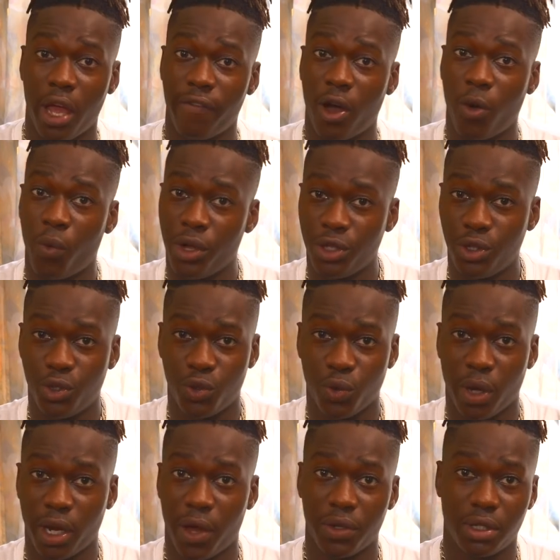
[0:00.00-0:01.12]
I ever went
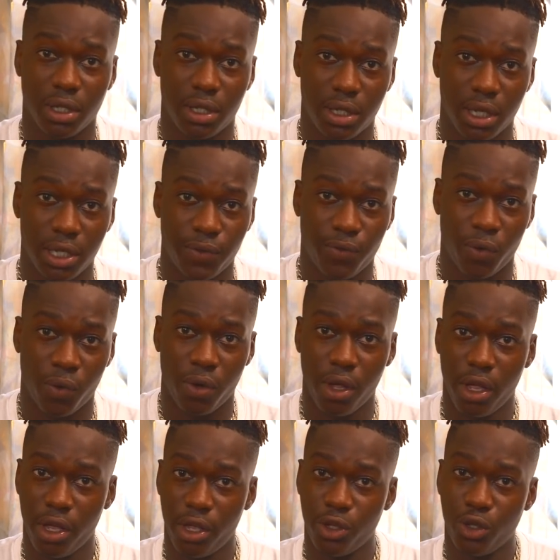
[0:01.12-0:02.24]
to and I was successful.
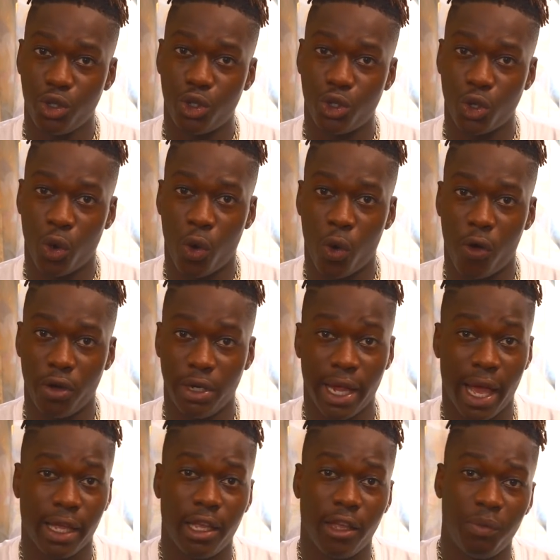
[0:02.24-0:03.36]
So
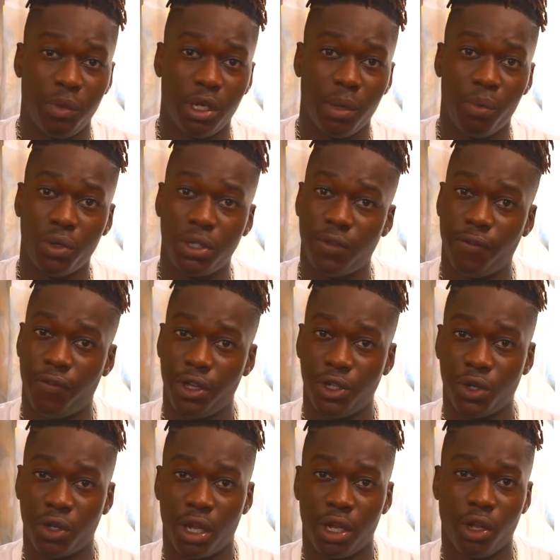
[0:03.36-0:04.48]
that gave me the
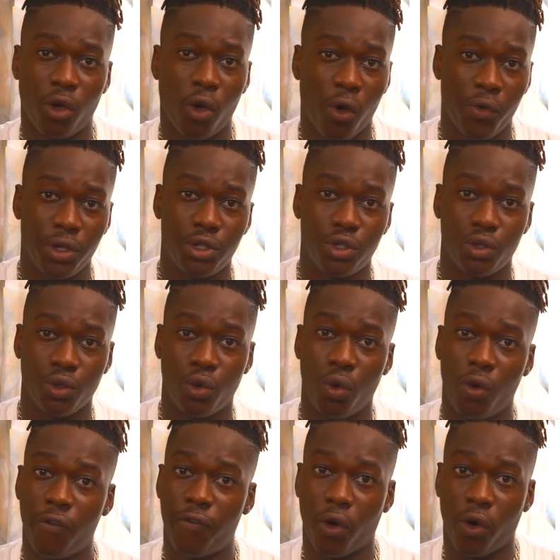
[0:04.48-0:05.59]
motivation and the courage to
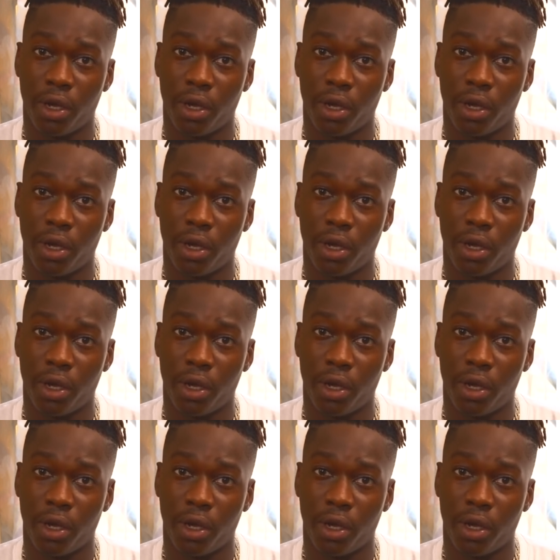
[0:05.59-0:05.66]
go for